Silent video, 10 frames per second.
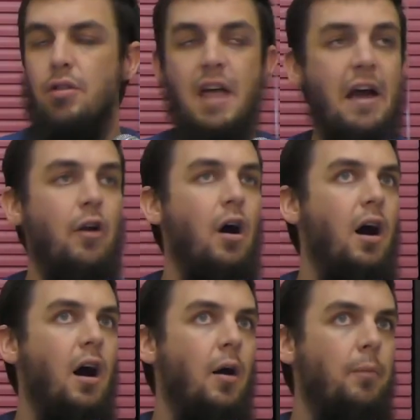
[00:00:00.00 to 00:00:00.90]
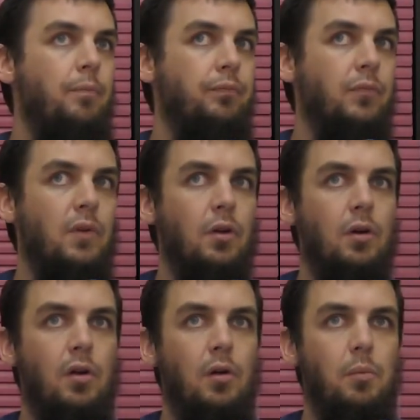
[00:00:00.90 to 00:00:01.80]
There are
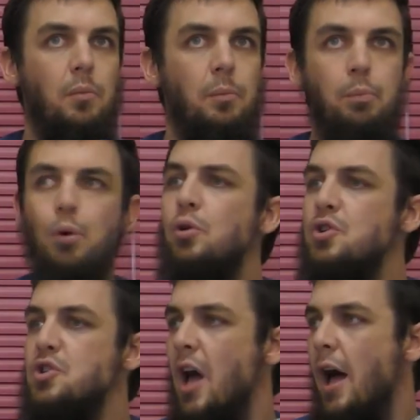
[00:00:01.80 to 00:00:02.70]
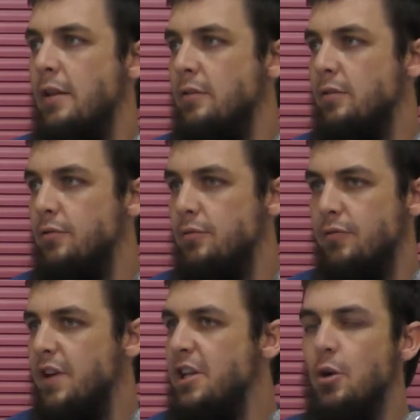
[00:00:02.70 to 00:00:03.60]
books and
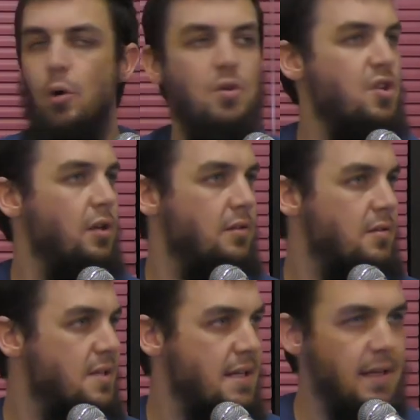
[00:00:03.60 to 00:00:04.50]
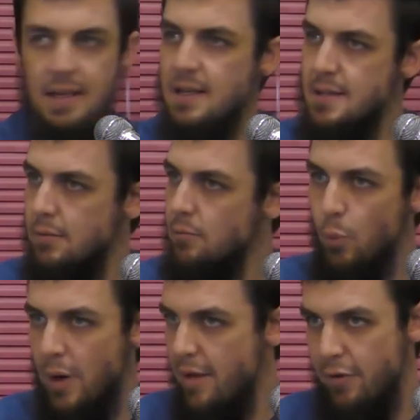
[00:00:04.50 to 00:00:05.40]
videos and CDs
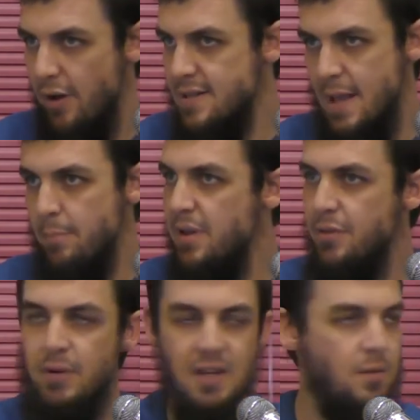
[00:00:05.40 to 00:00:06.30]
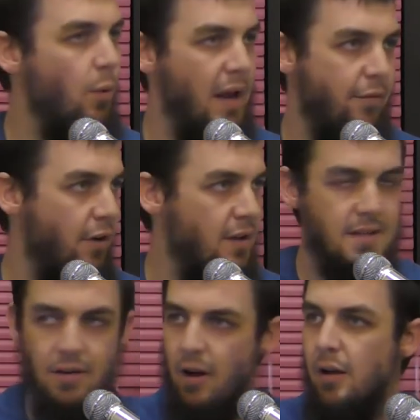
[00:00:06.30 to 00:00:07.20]
and whatever else, MP3s and whatever
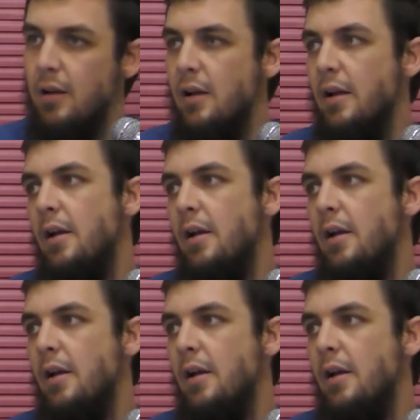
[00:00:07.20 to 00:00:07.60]
else there are.